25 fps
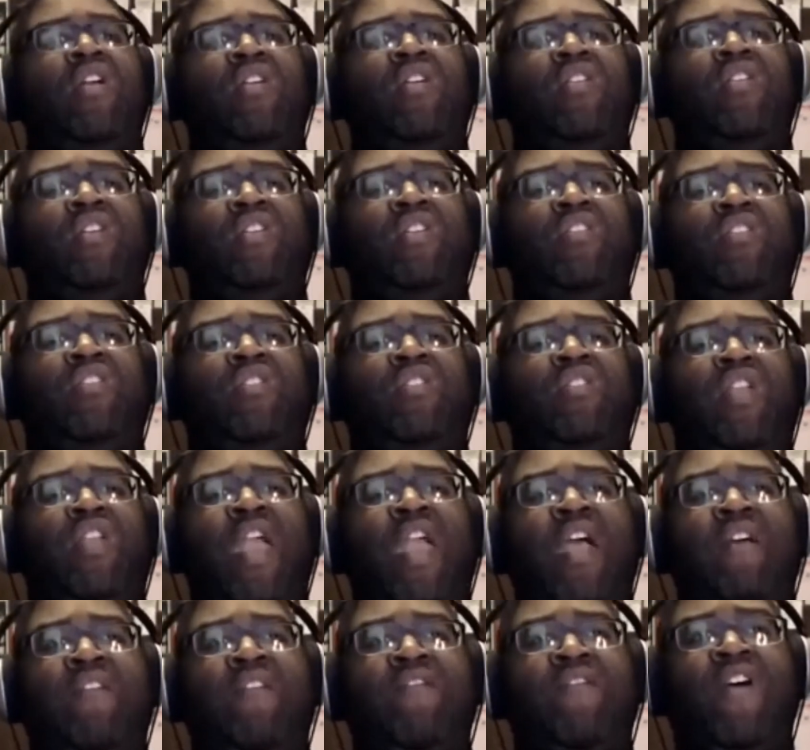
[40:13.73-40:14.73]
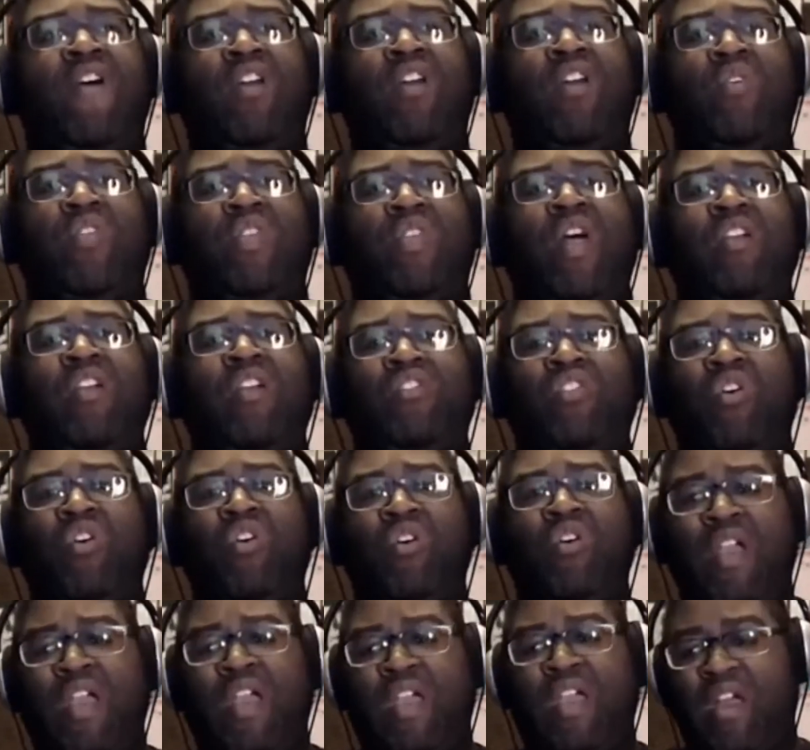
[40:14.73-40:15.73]
That you can't have fun with it. I
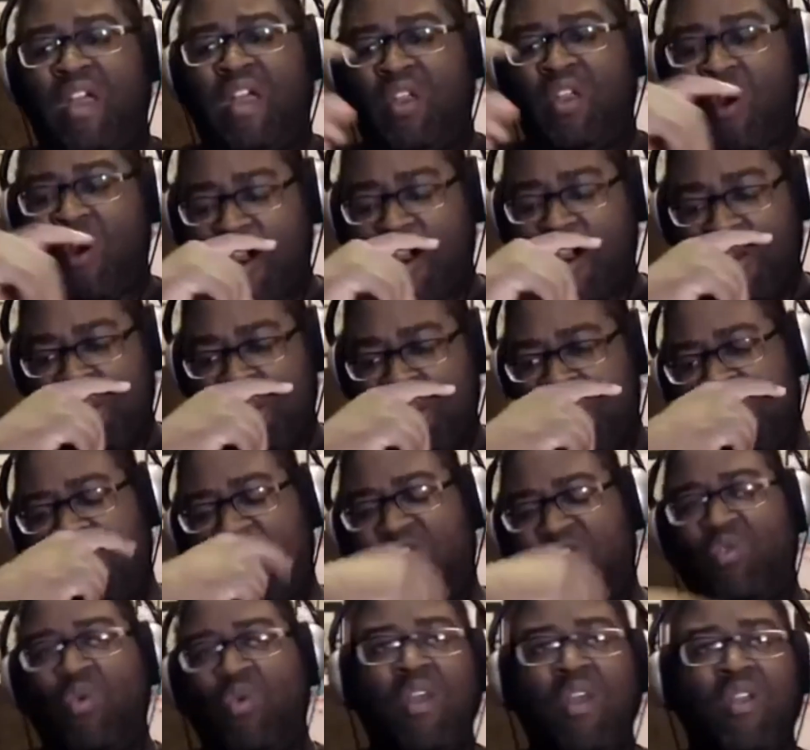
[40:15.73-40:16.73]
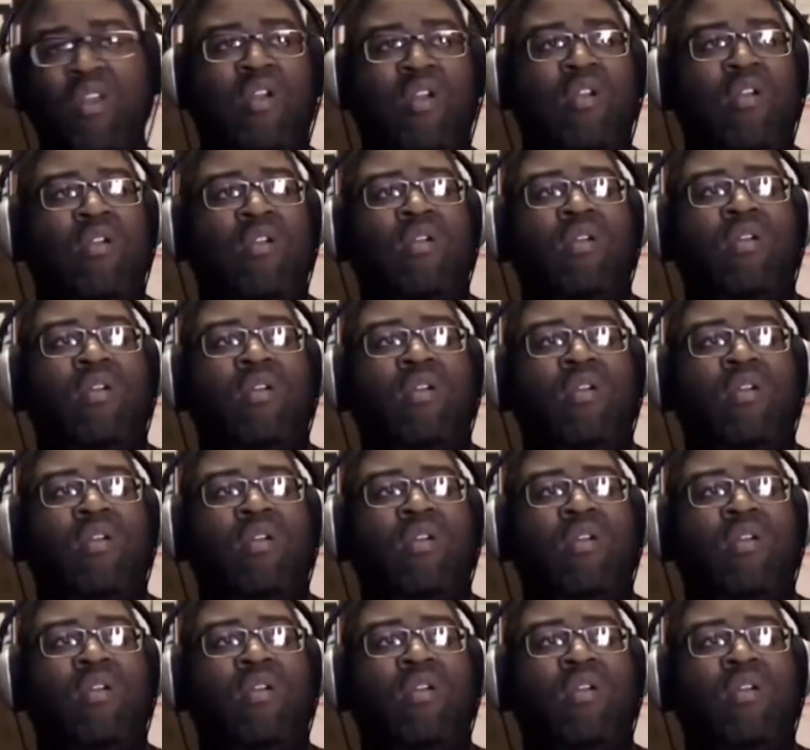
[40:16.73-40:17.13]
saw an argument on Twitter